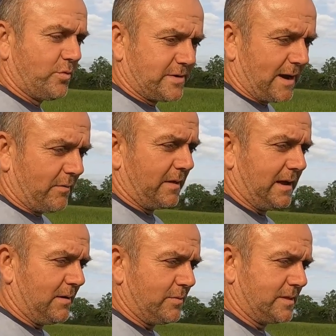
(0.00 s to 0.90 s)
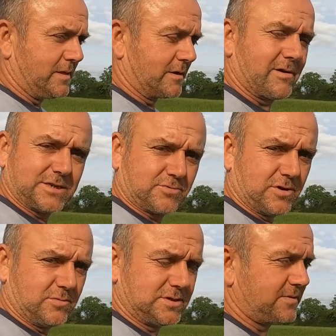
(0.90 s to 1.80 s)
food down there with the grass
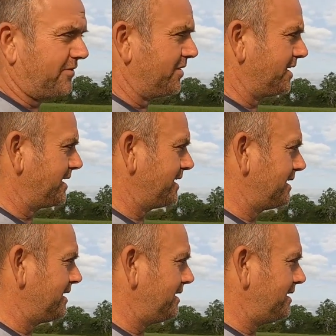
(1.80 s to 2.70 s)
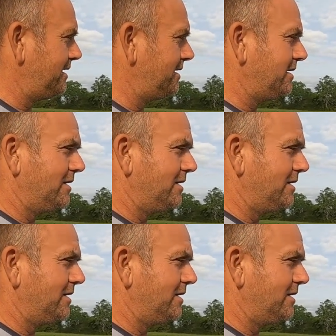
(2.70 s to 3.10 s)
roots for the